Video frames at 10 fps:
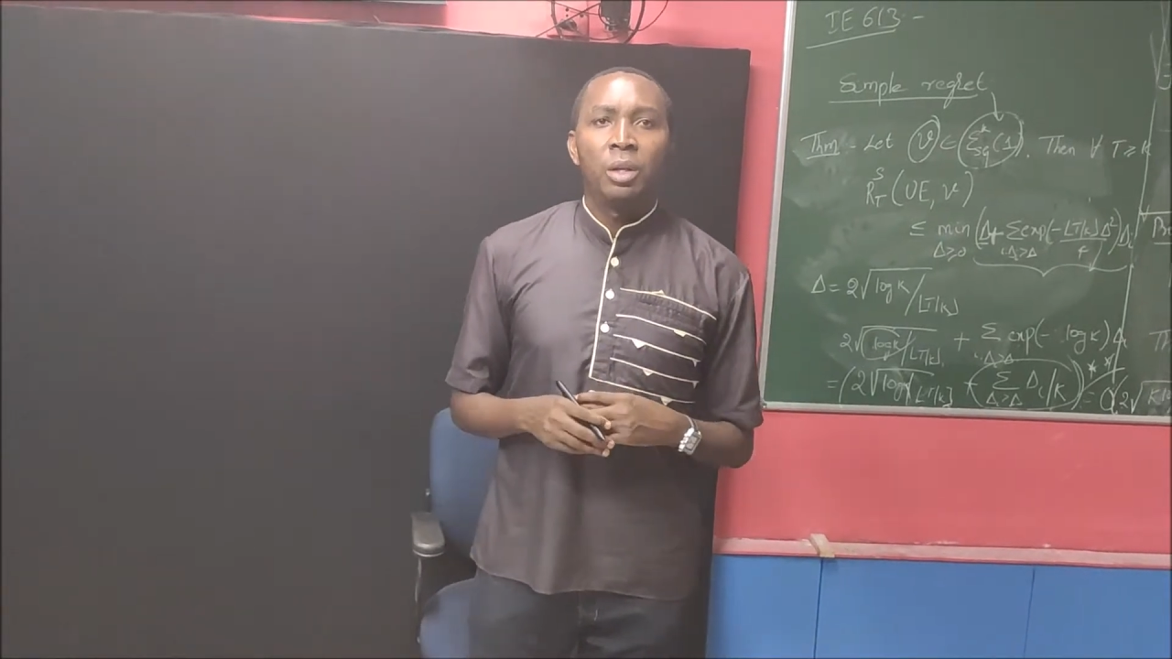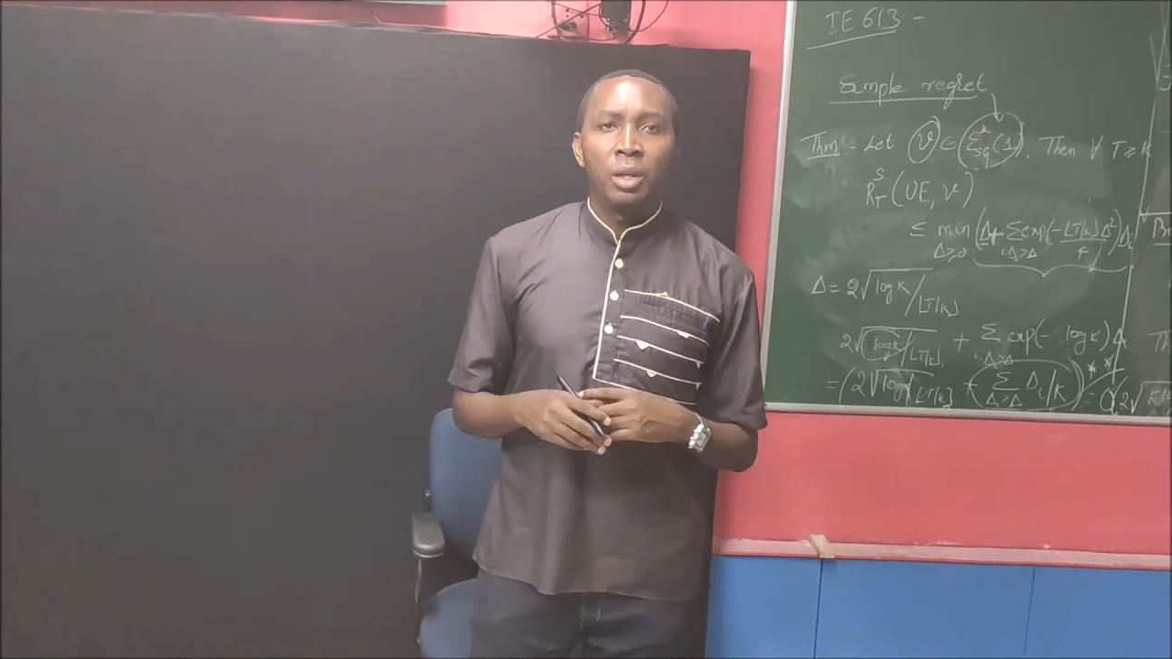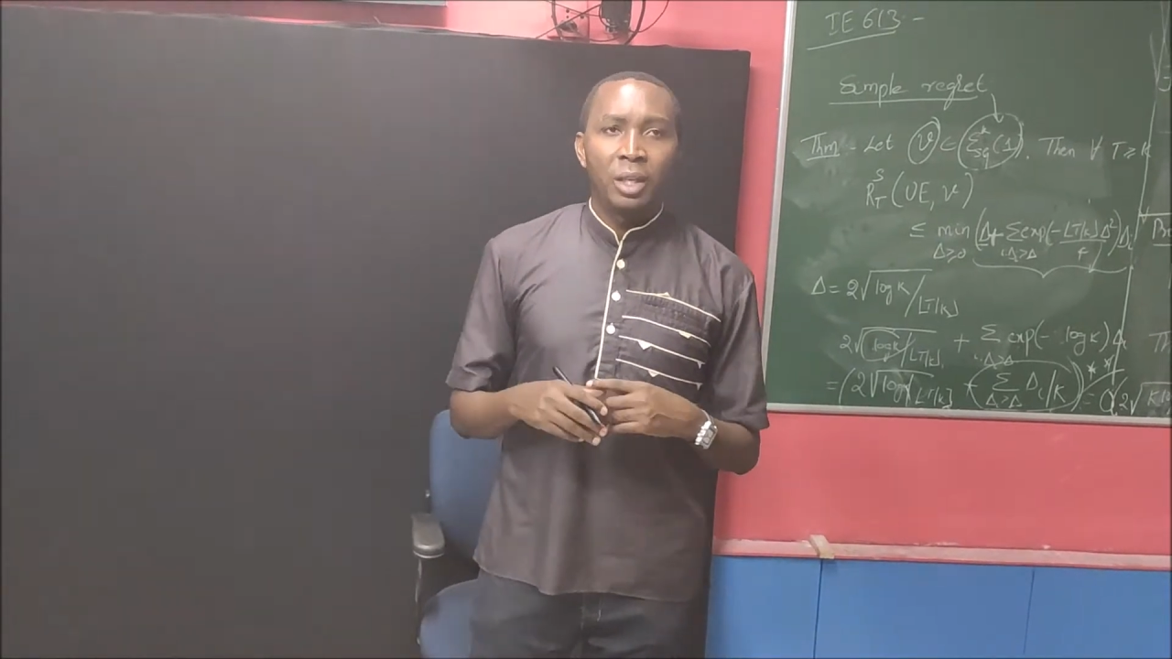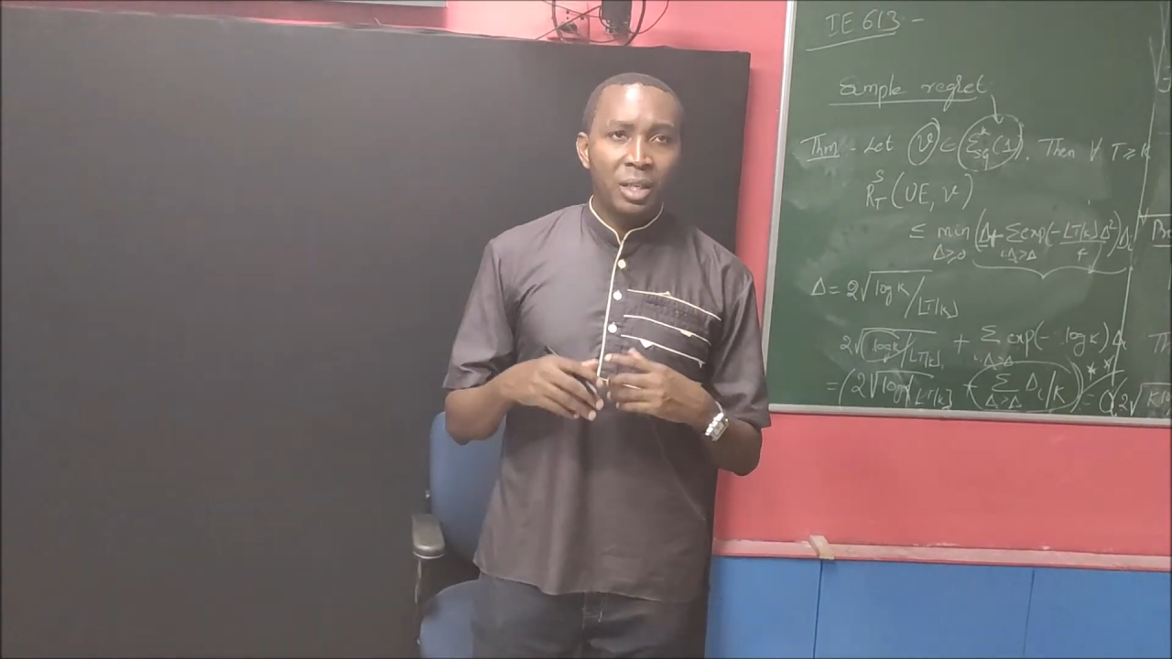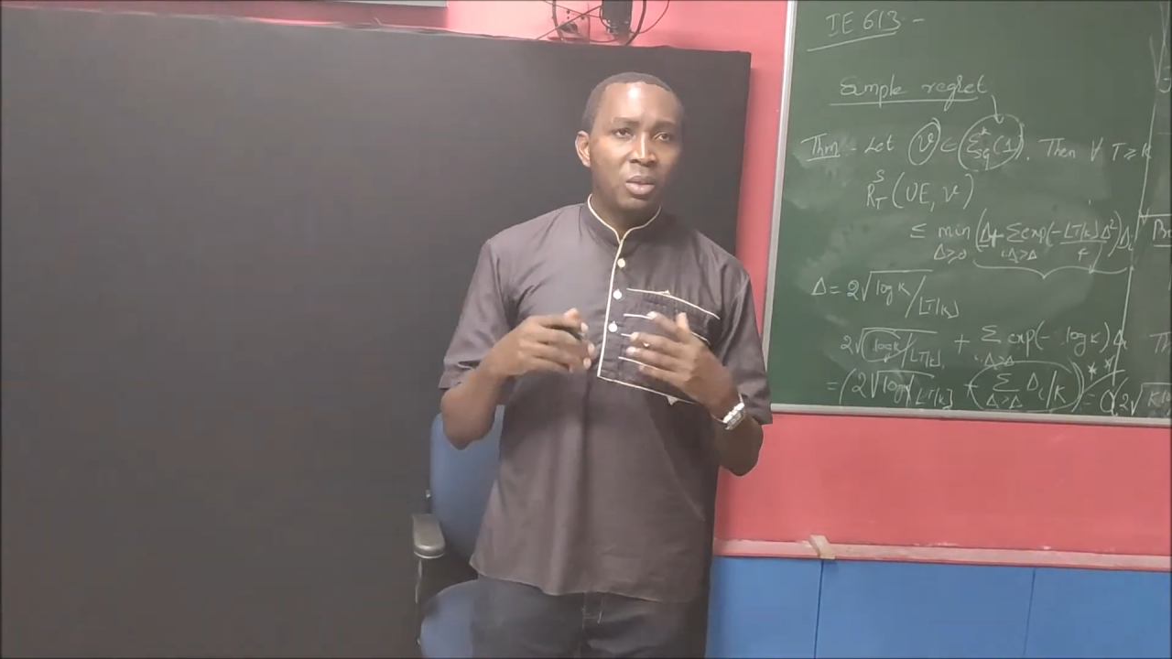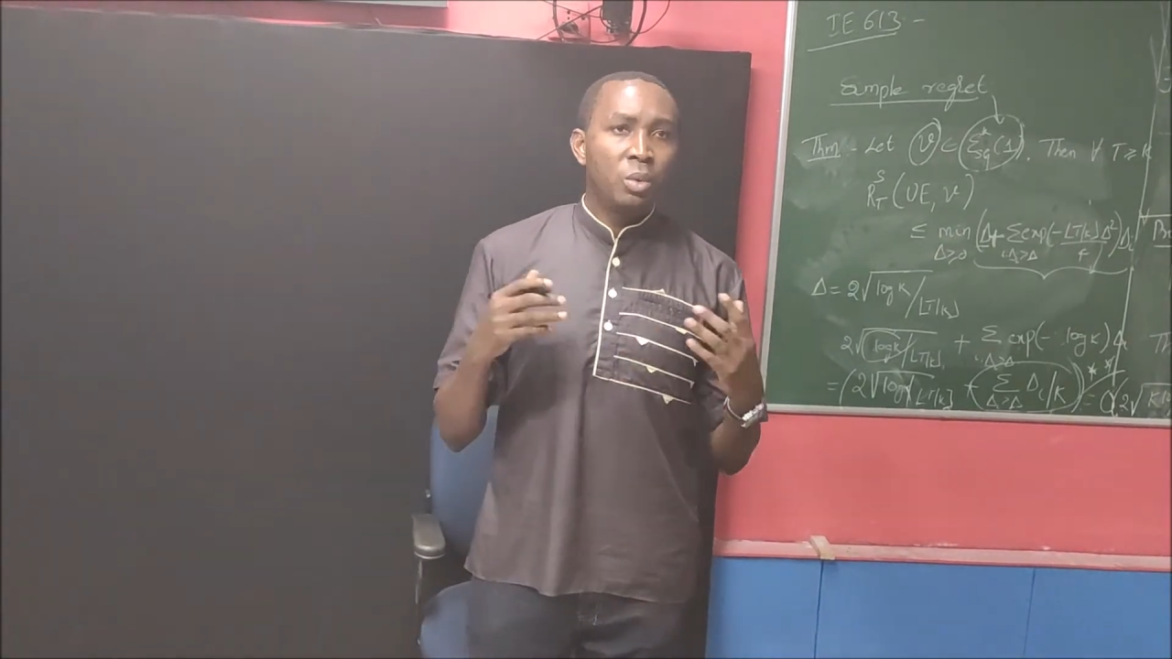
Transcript: let us